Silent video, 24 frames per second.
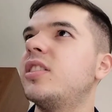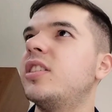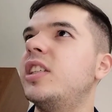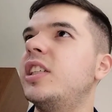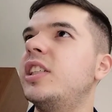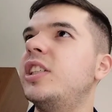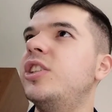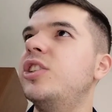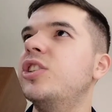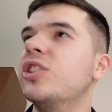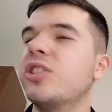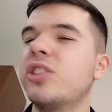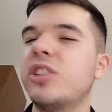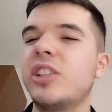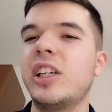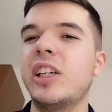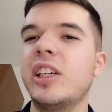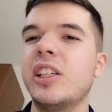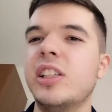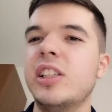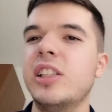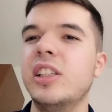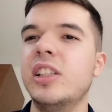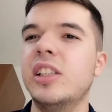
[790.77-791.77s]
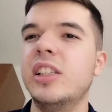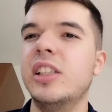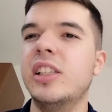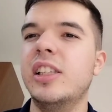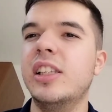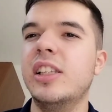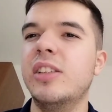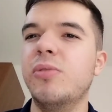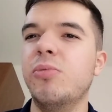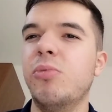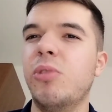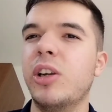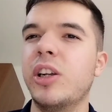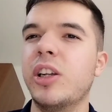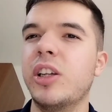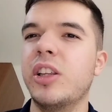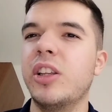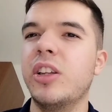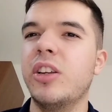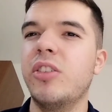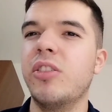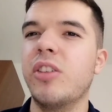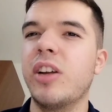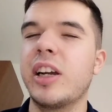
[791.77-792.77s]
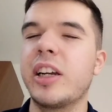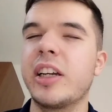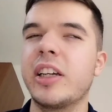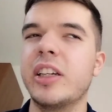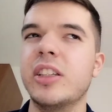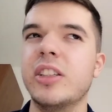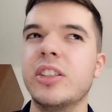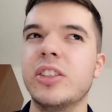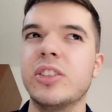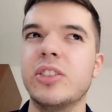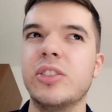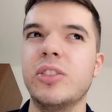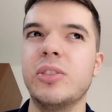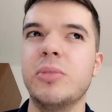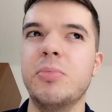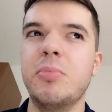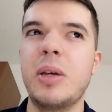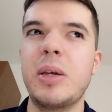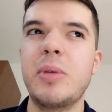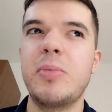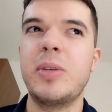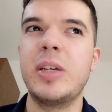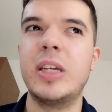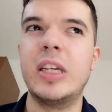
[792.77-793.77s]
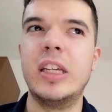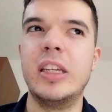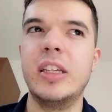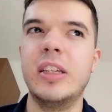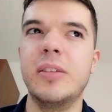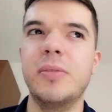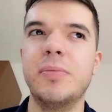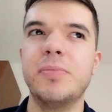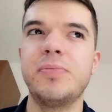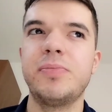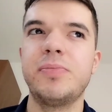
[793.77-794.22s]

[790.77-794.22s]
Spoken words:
just killed one of the dragons, or maybe